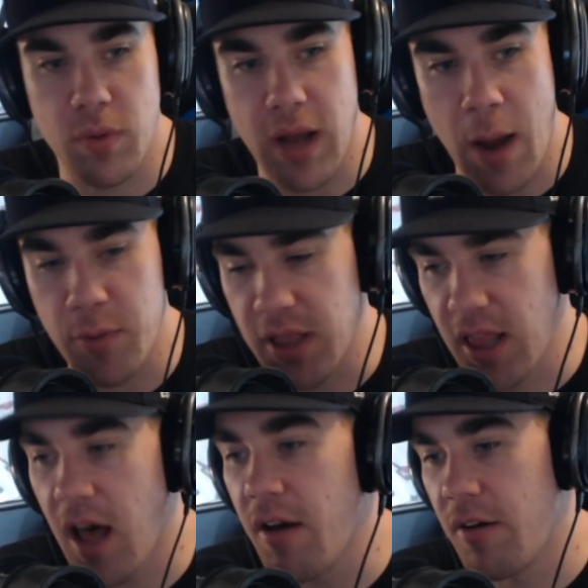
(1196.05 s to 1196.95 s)
I would
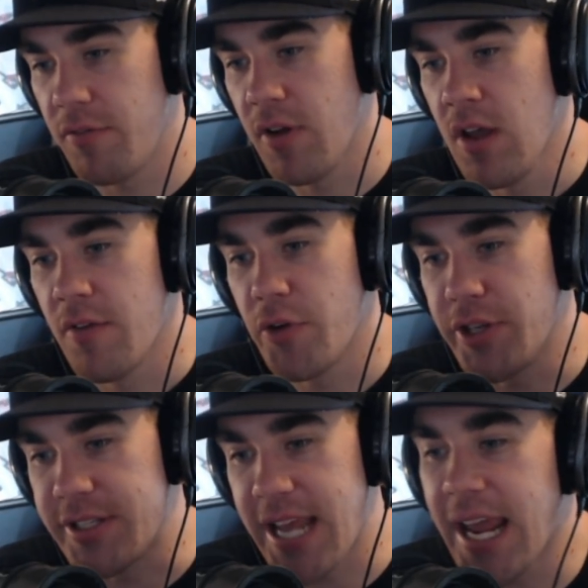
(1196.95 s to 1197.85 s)
love for you to
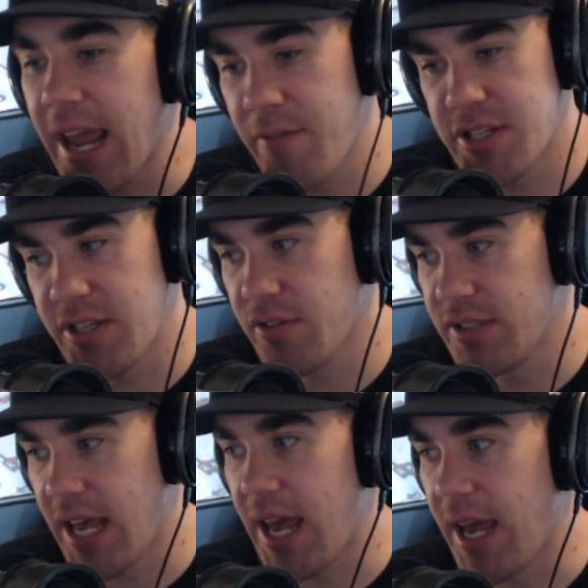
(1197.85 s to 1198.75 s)
take every single
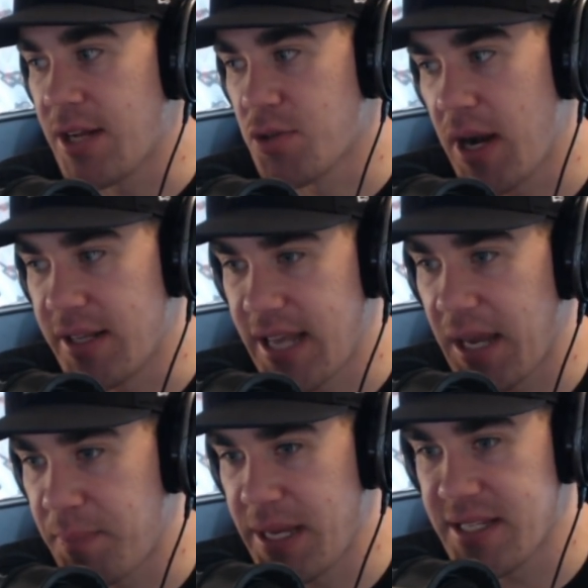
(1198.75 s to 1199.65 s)
day and trying to
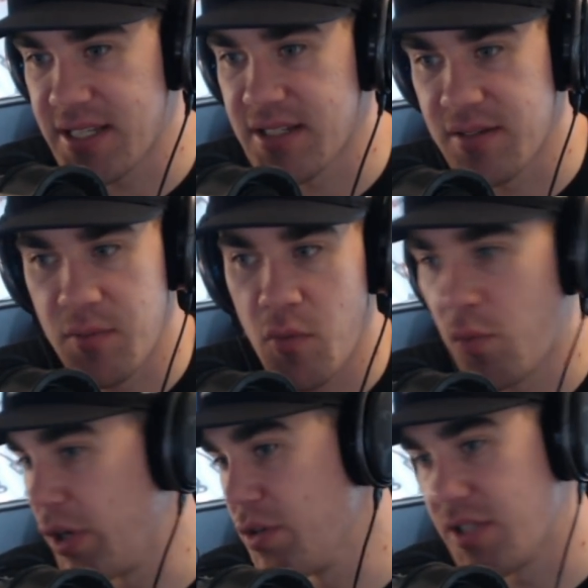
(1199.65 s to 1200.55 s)
take pieces of
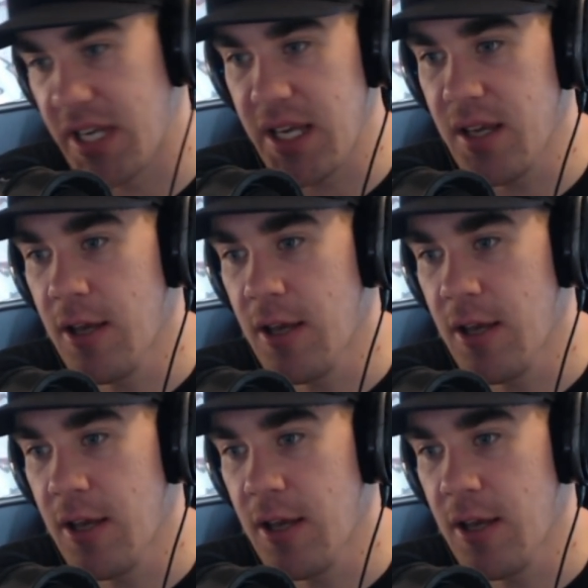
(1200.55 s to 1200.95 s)
what you see